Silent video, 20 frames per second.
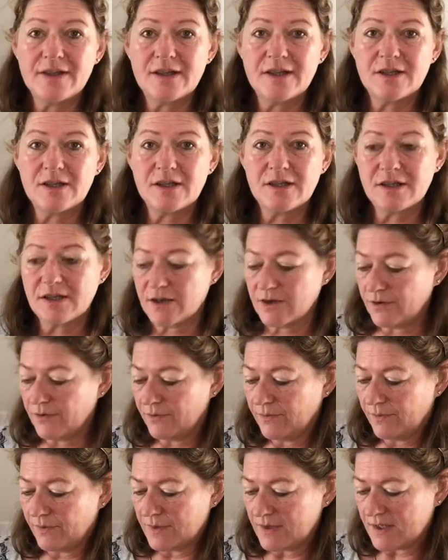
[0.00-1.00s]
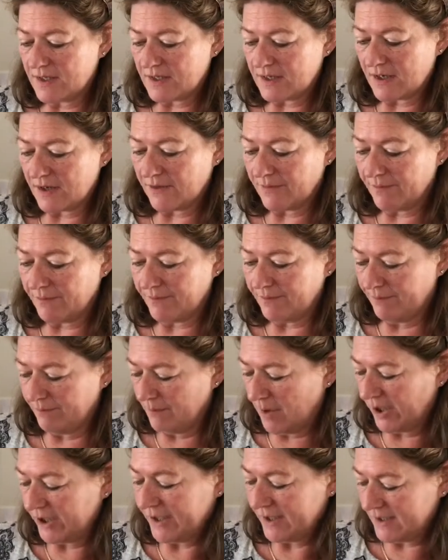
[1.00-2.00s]
This is a
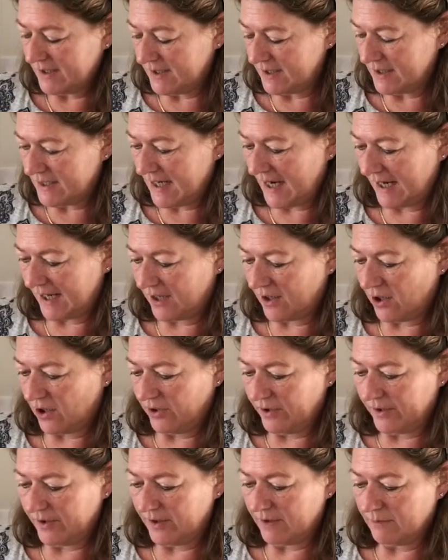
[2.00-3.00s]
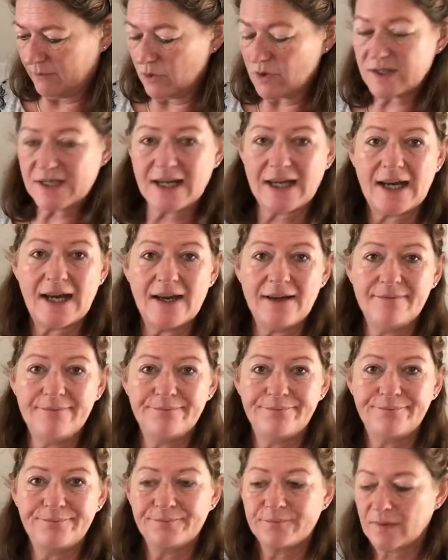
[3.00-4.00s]
modern take on moussaka,
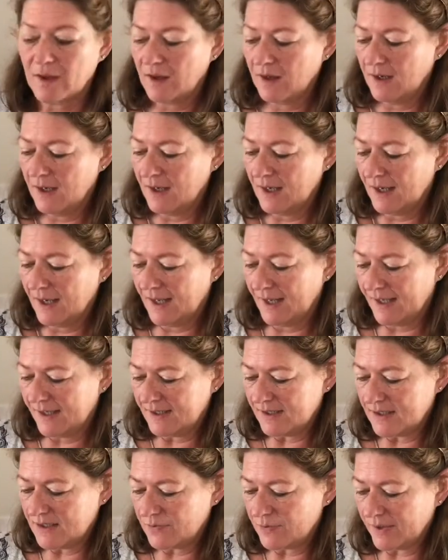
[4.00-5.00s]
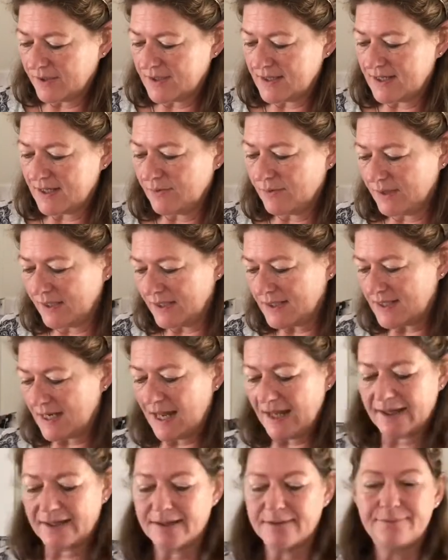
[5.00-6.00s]
and we'll see what it's
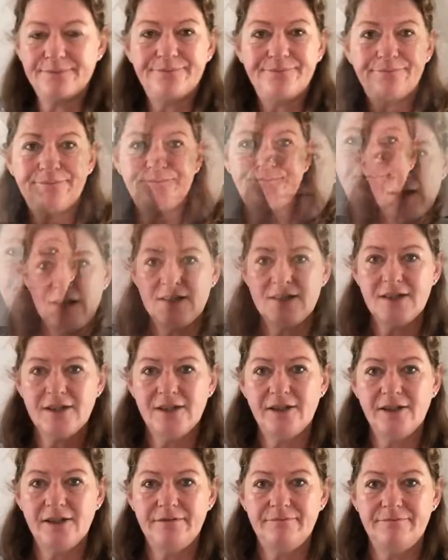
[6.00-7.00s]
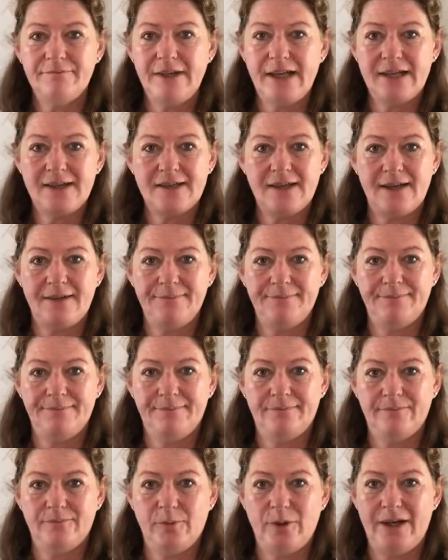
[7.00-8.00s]
like. Until next time,
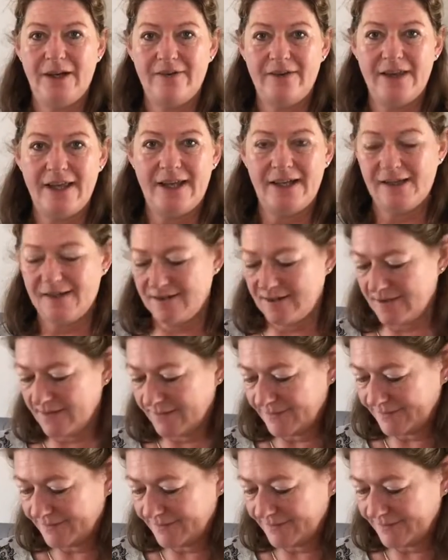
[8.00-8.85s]
whenever that is.